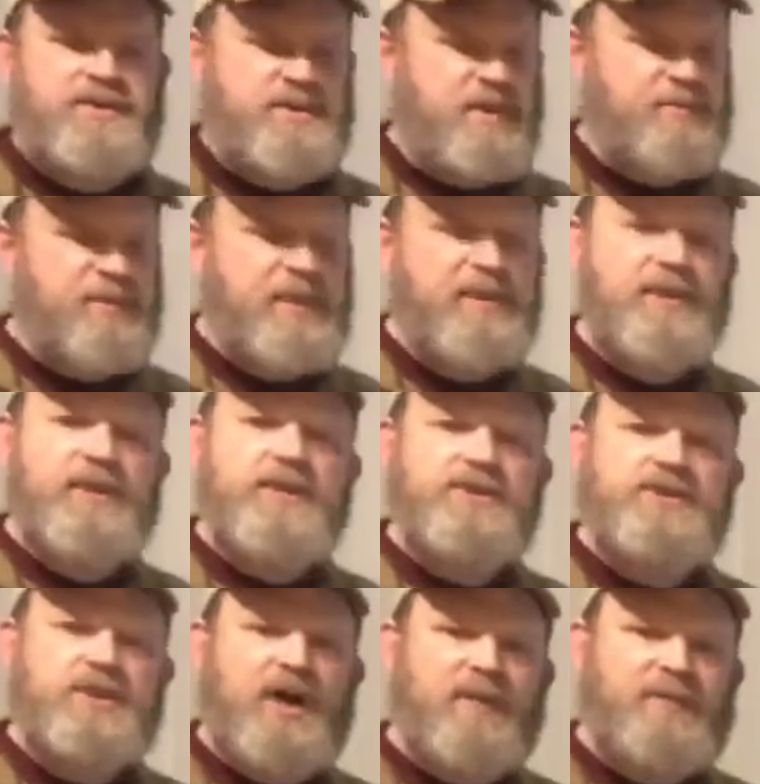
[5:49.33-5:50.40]
something that can
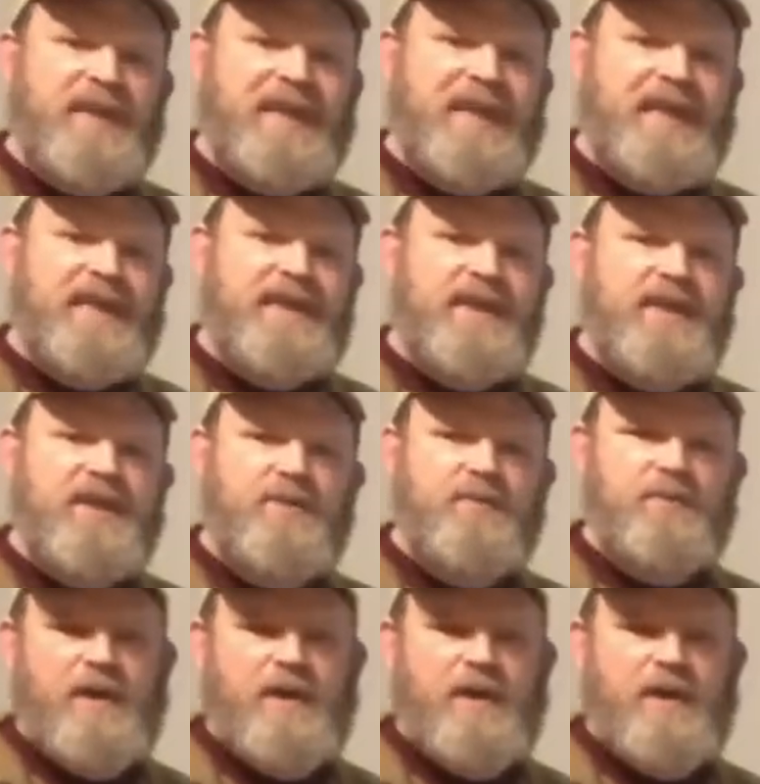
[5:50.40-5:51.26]
stop any